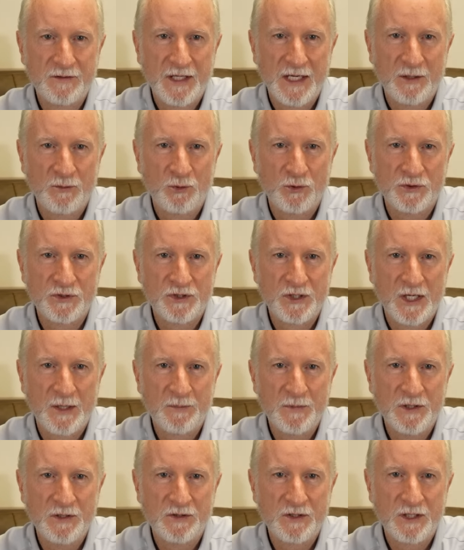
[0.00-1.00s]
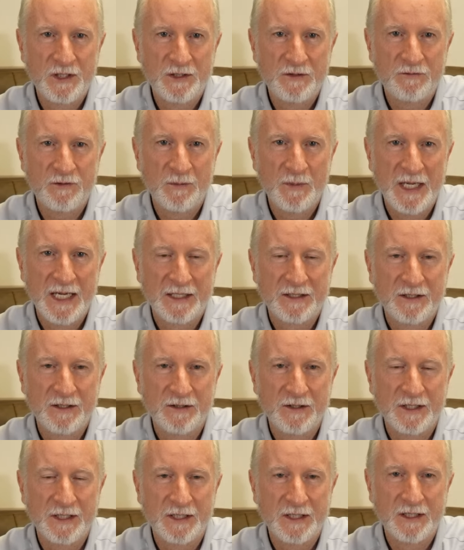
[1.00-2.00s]
That will stop these kids from acting
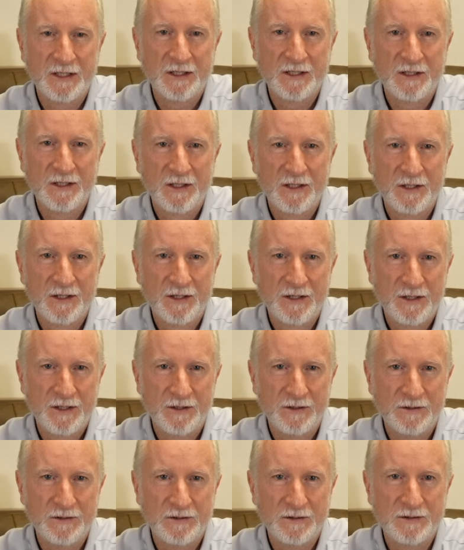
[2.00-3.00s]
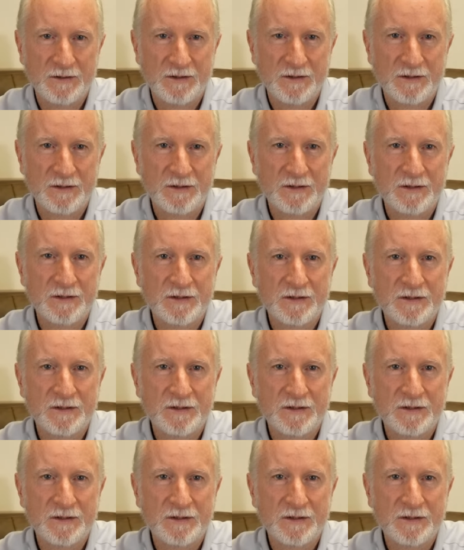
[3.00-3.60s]
like thugs.